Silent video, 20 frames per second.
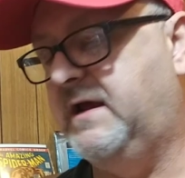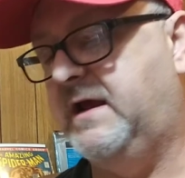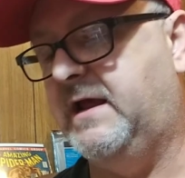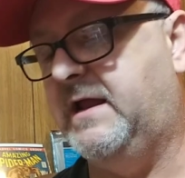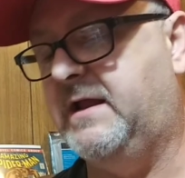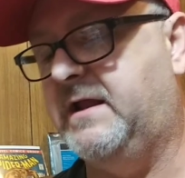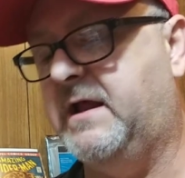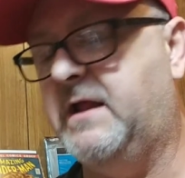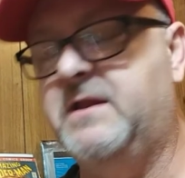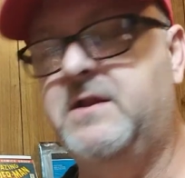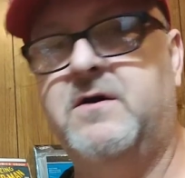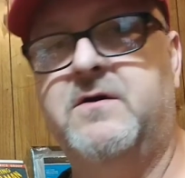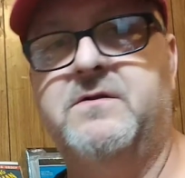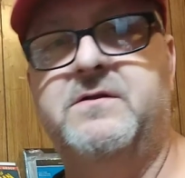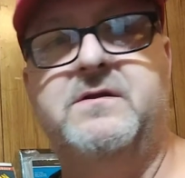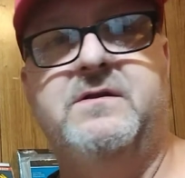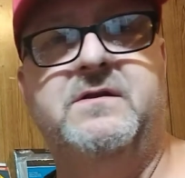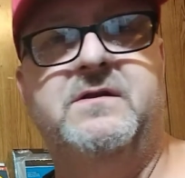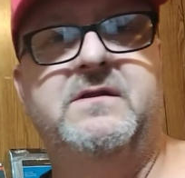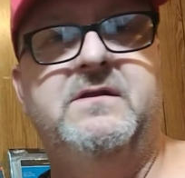and I
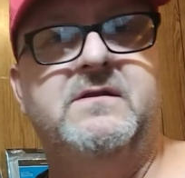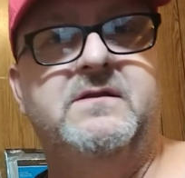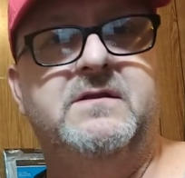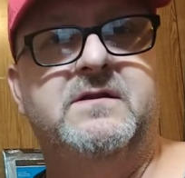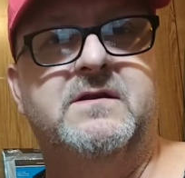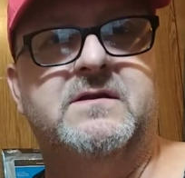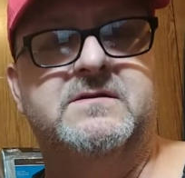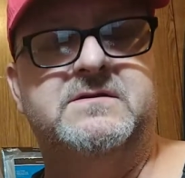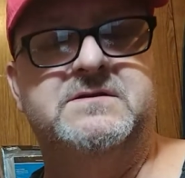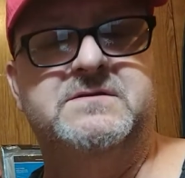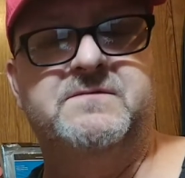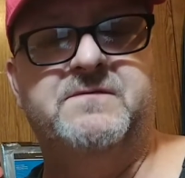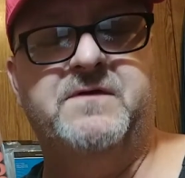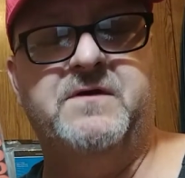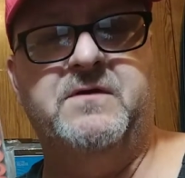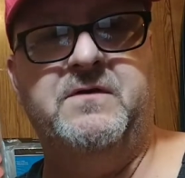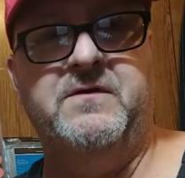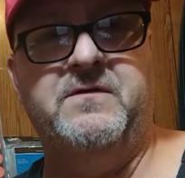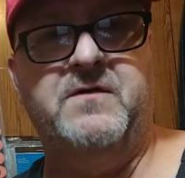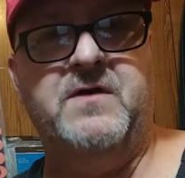know that there's a
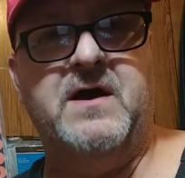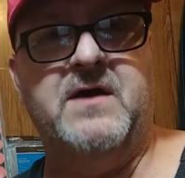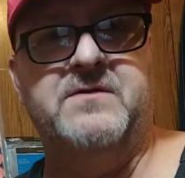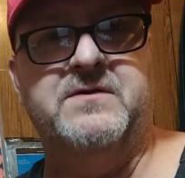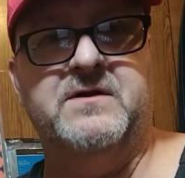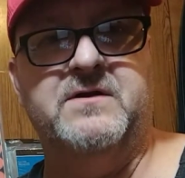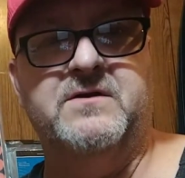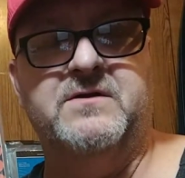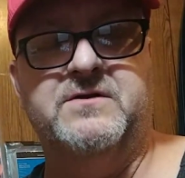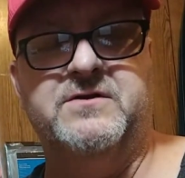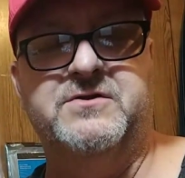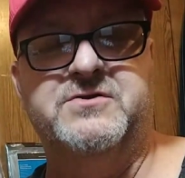few of you out there